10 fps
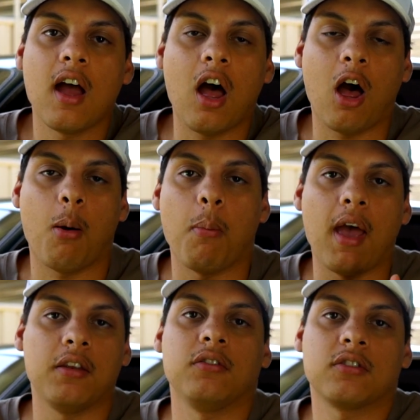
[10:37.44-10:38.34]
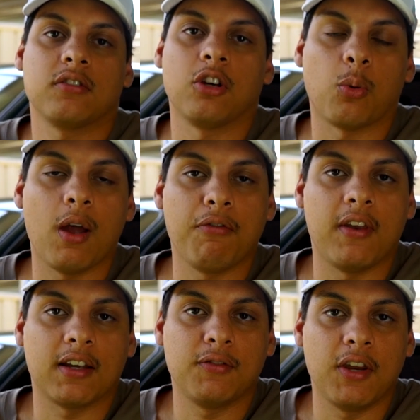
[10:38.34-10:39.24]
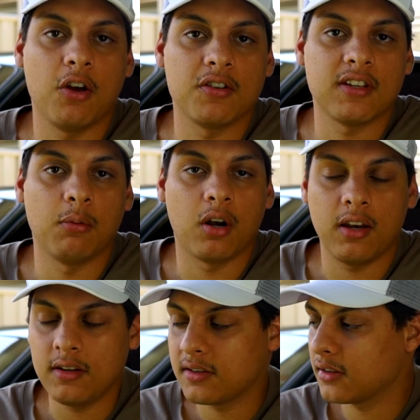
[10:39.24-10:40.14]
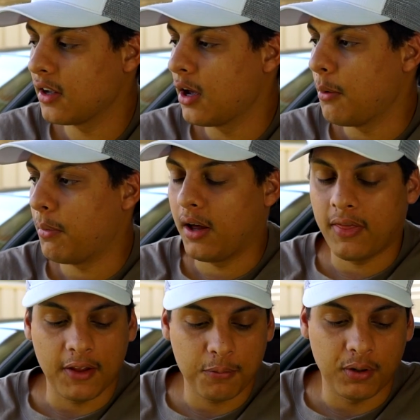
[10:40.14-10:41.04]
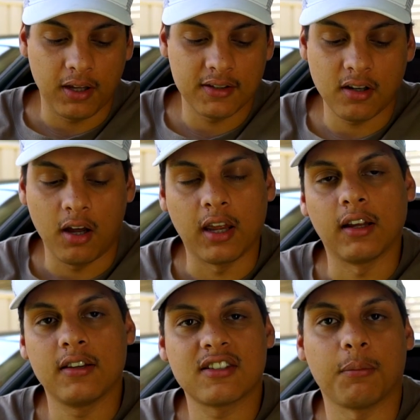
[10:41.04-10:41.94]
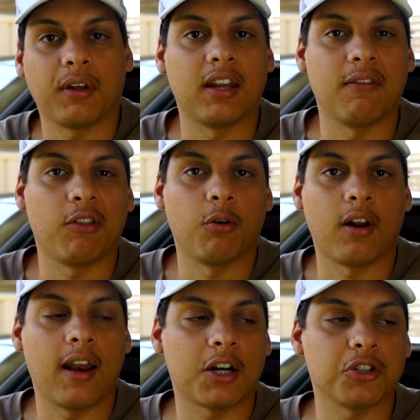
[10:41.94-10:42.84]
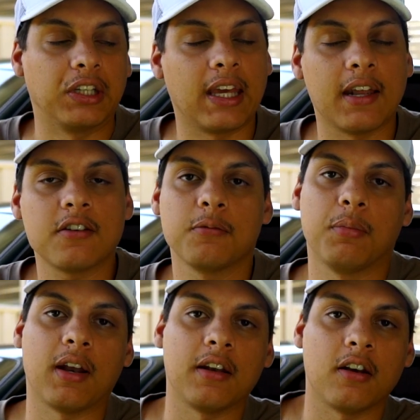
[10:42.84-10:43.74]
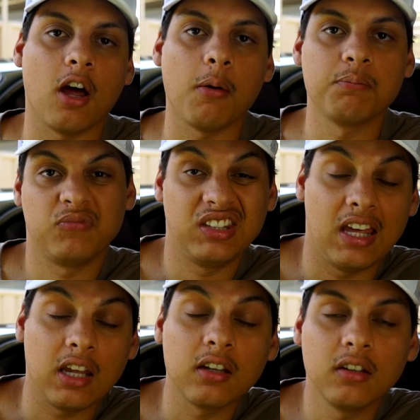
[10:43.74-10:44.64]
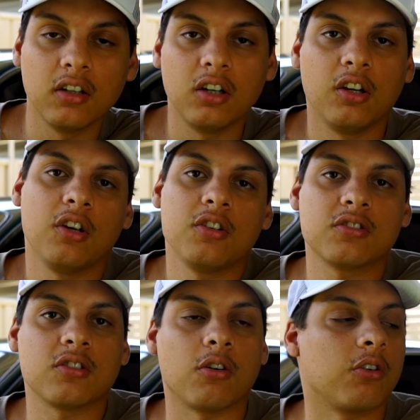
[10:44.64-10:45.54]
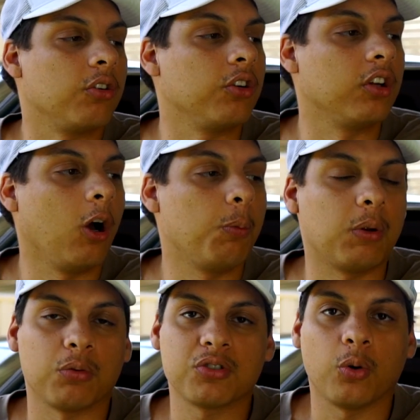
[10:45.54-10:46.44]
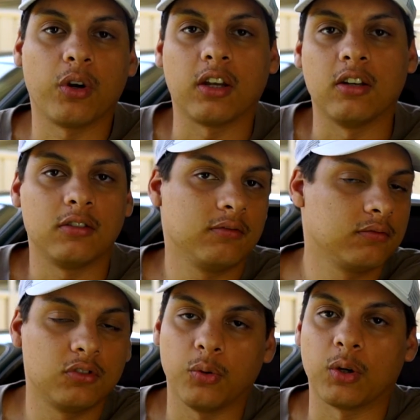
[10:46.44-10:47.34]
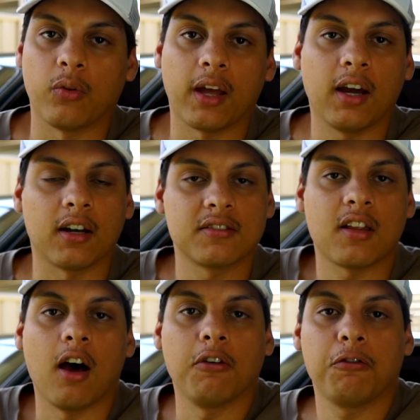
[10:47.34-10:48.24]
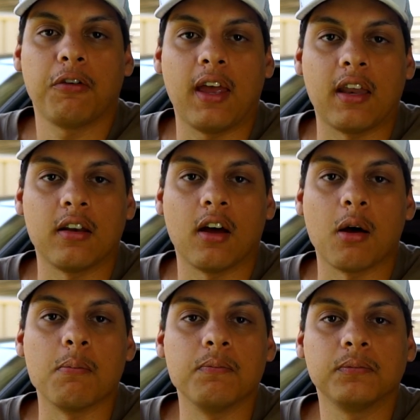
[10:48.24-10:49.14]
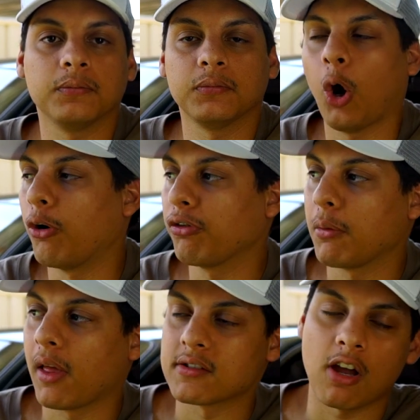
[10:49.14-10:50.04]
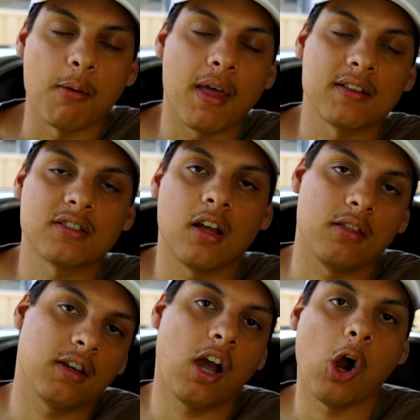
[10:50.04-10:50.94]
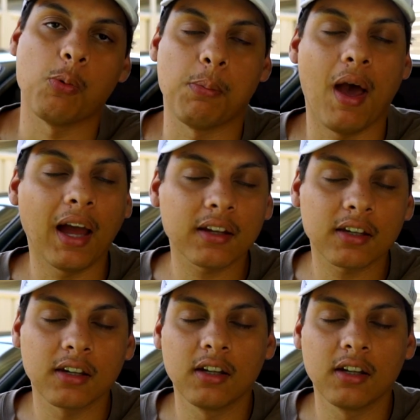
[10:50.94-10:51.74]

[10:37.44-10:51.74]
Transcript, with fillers: Um, and just you got to wait for the next video to see what it is. But that's pretty exciting. something I never thought I'd actually get, but I ended up getting. So I'll be restoring it, doing what I stuff and um, hopefully by the time that's done the car will be back